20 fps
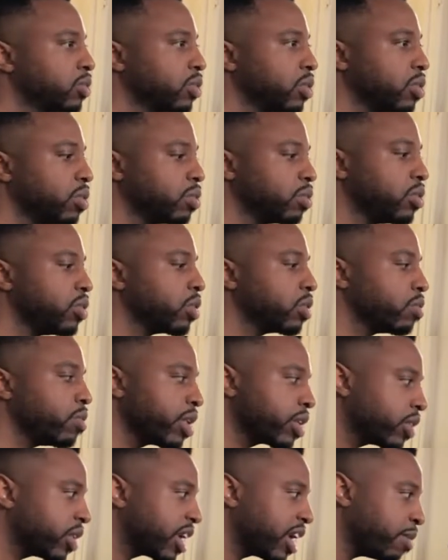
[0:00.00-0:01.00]
So the
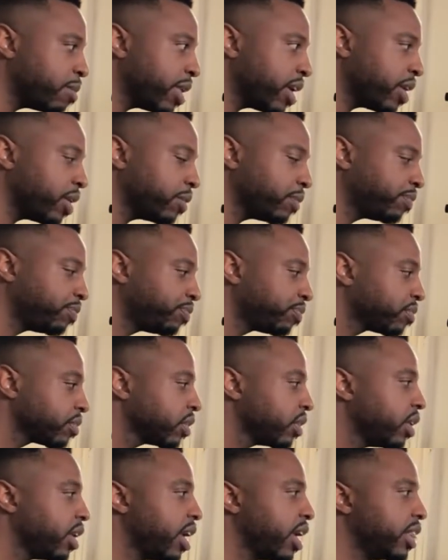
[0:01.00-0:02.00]
record came out,
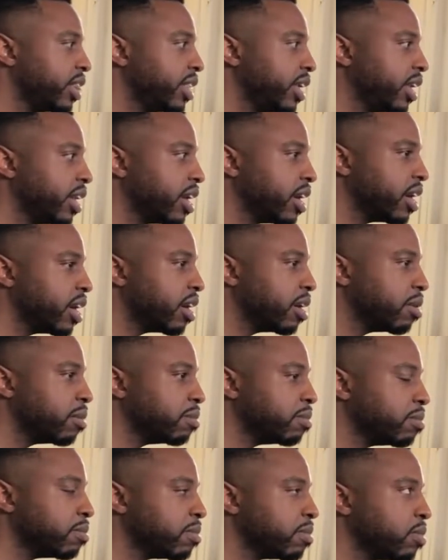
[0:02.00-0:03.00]
and then
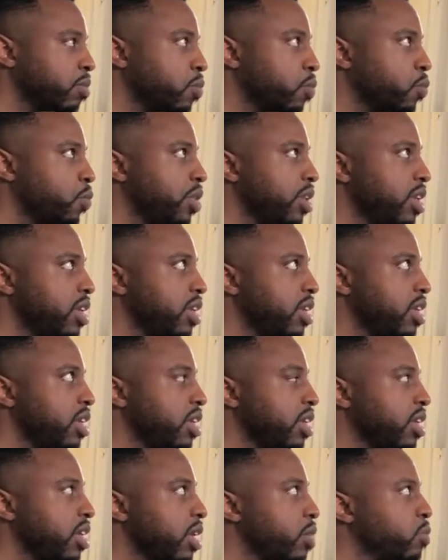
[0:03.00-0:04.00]

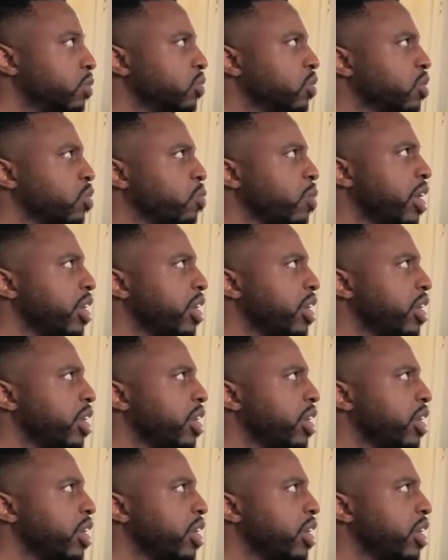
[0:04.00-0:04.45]
it was on